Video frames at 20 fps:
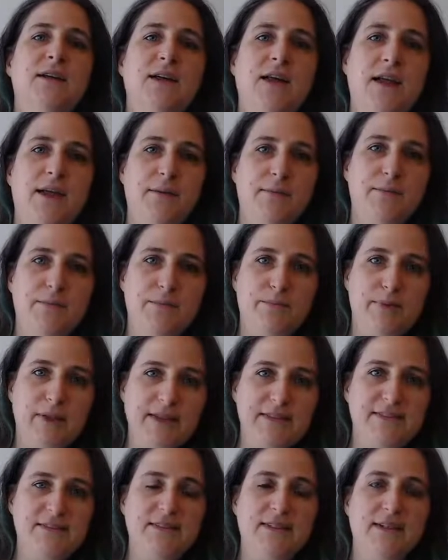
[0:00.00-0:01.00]
and
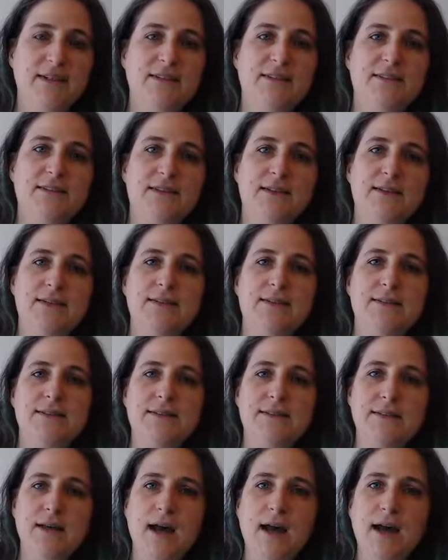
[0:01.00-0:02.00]
blessings and
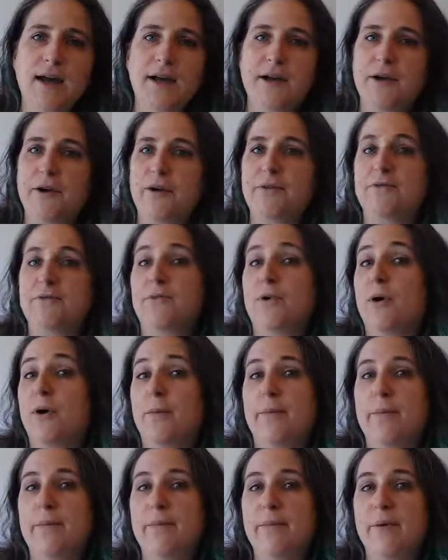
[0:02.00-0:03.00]
desire
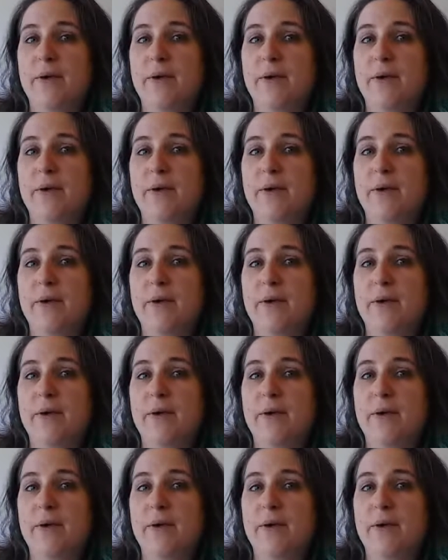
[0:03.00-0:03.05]
for